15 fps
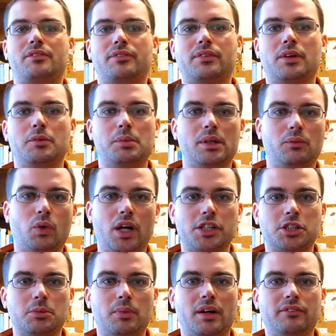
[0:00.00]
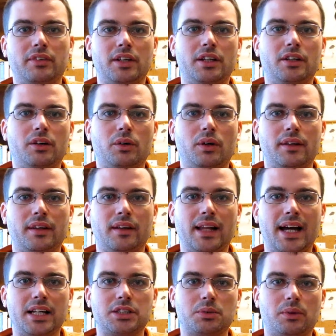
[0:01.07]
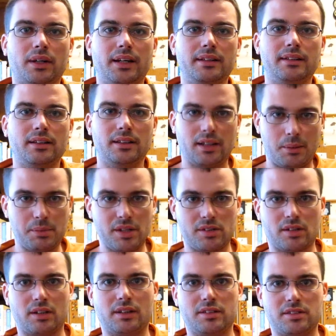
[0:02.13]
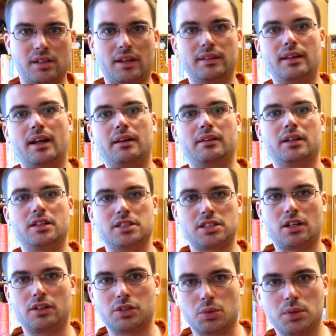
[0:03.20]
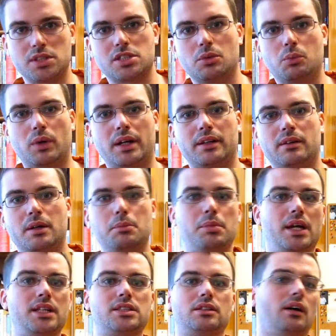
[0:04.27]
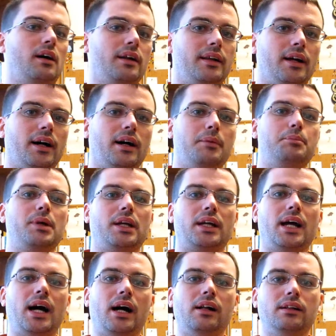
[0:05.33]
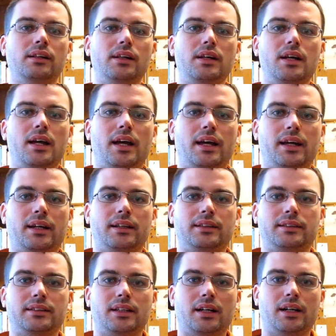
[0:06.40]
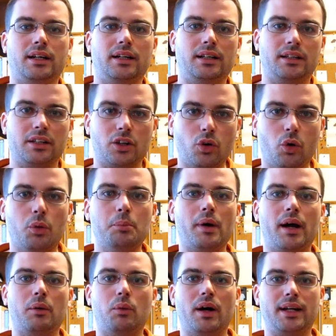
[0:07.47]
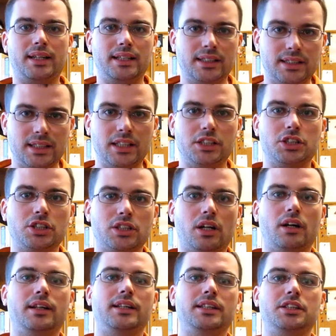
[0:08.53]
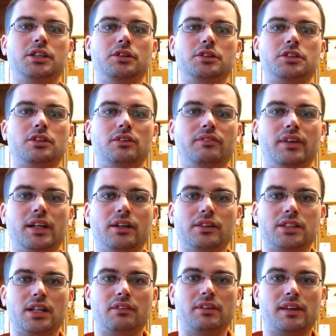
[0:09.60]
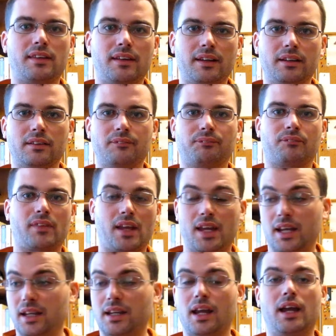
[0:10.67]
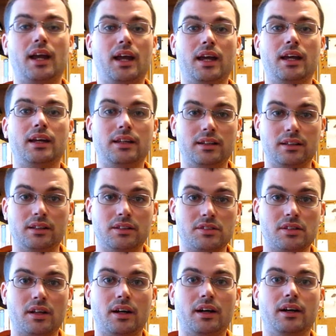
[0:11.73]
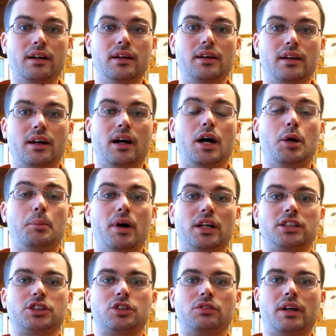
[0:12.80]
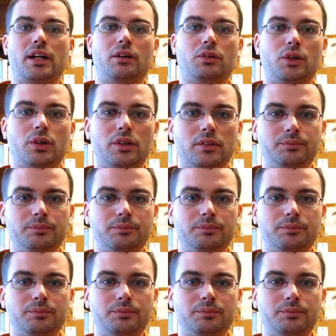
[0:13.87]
You've been watching my video on the last one I did. I basically said that I'm going to start doing some weathering based on Big Al and going by what he teaches on his YouTube videos and everything, aka he is Monster Railroad.